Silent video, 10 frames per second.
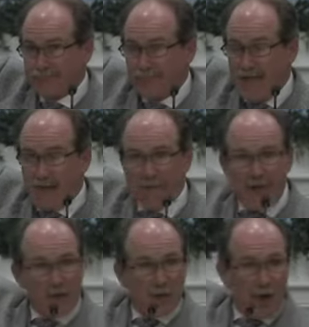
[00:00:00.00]
Now, I don't
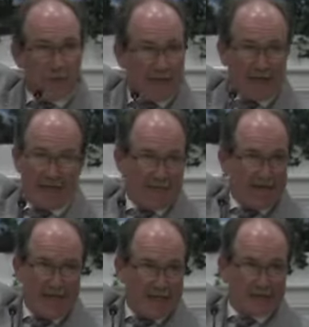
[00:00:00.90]
think you ought to pick any
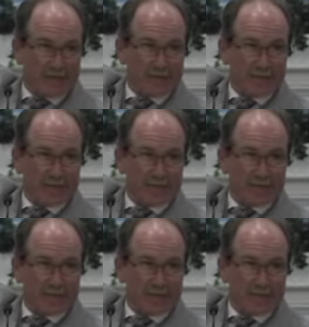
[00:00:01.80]
fights.